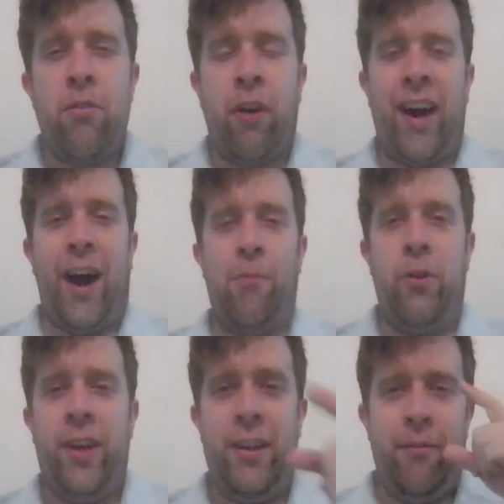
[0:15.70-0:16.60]
sorry,
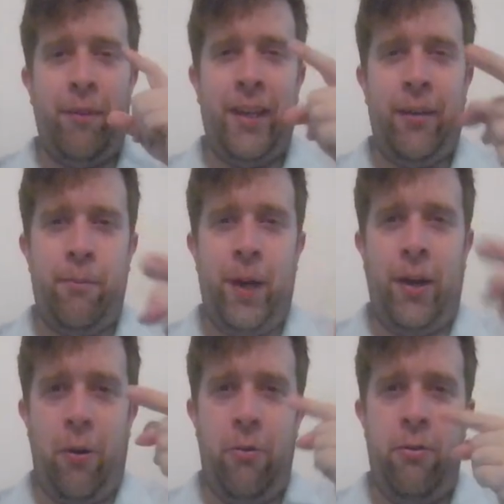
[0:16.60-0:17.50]
I'm looking at like
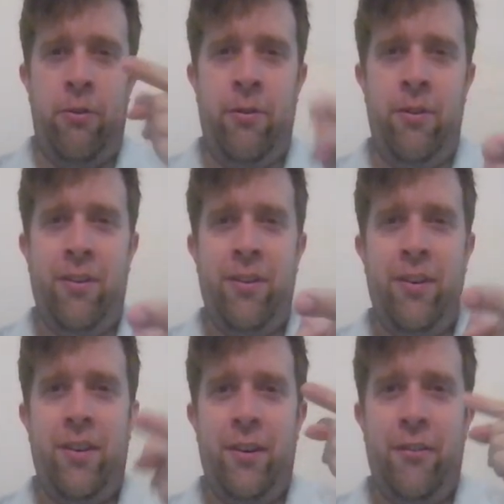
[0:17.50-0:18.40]
my own
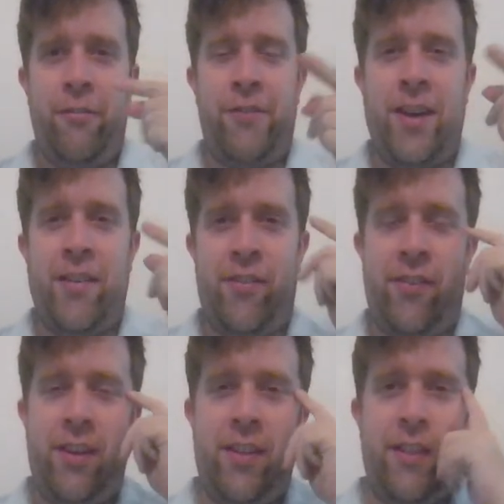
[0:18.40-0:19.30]

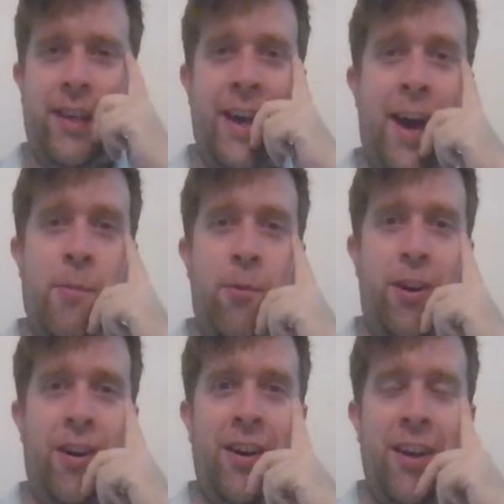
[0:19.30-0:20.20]
face in the
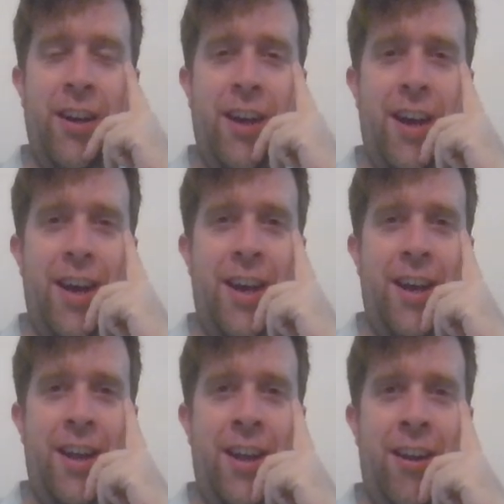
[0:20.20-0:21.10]
camera
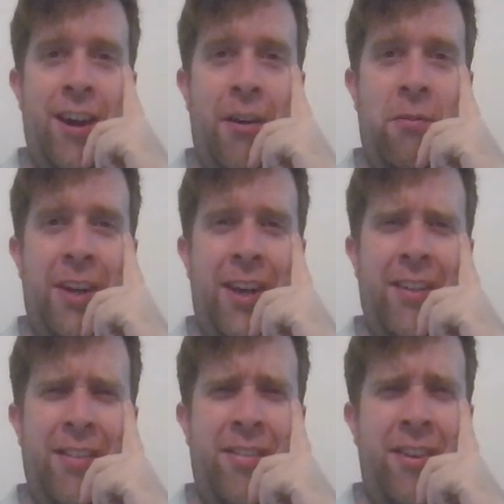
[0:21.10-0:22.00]
and I'm like,
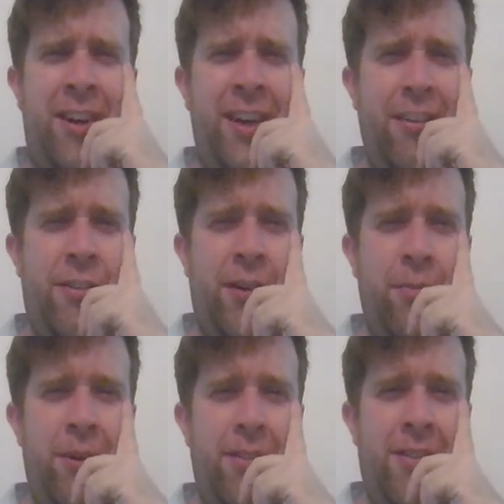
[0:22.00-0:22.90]
did I get
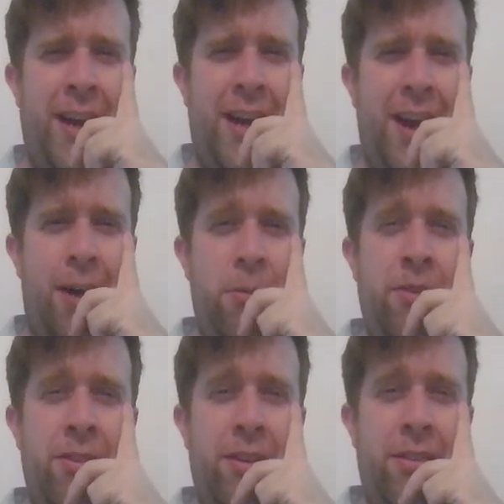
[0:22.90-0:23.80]
sunburned today? I was